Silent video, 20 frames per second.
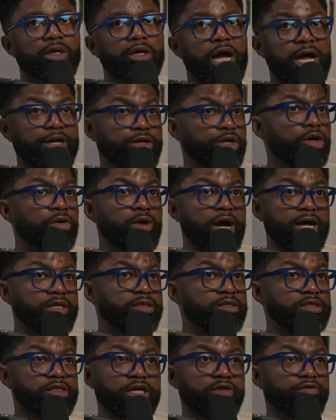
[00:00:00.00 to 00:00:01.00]
I know I
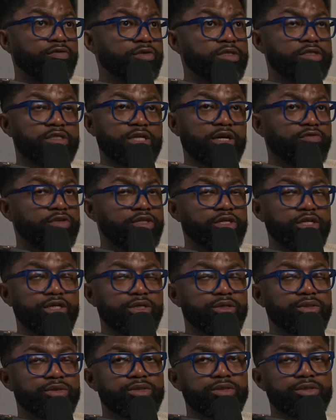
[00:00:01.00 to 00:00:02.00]
can say for the 7
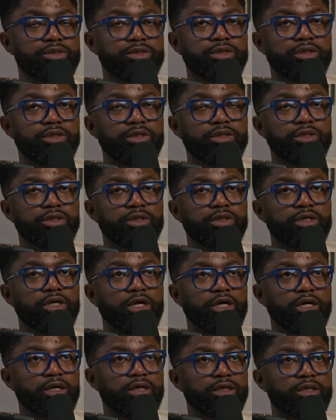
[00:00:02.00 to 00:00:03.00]
years
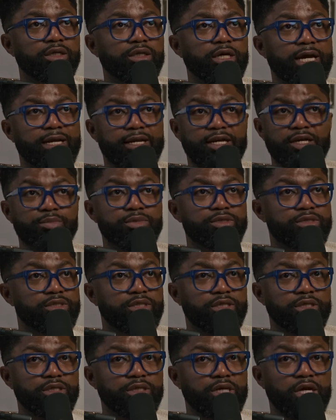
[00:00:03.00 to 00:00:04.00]
at
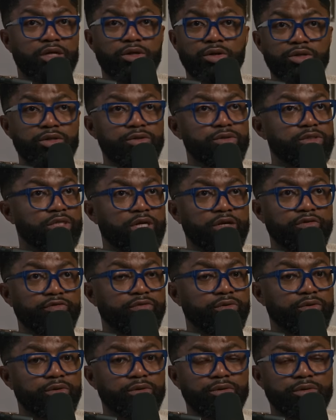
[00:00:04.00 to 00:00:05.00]
Embassy, and I know you say
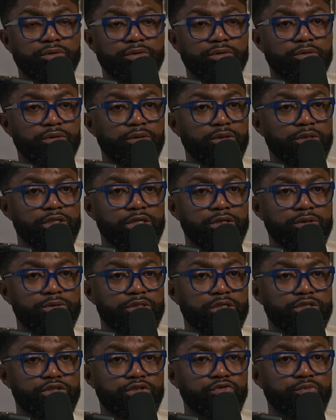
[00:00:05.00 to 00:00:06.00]
for the
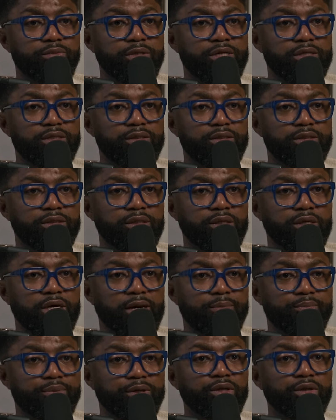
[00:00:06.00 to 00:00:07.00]
years that you've been
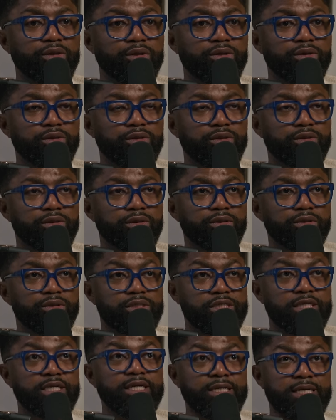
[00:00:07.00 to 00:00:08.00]
at Pillar,
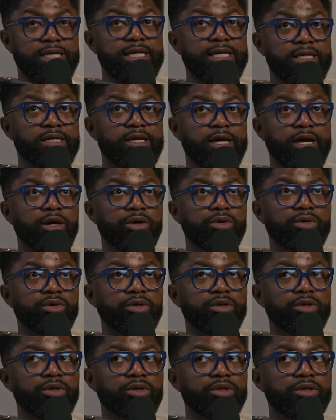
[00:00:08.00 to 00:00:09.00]
10 in now,
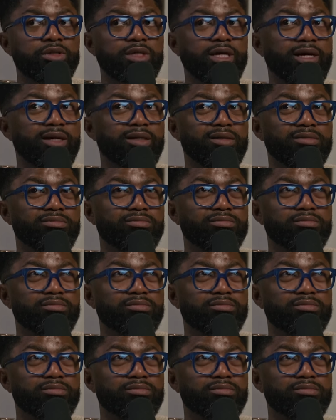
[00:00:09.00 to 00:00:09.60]
that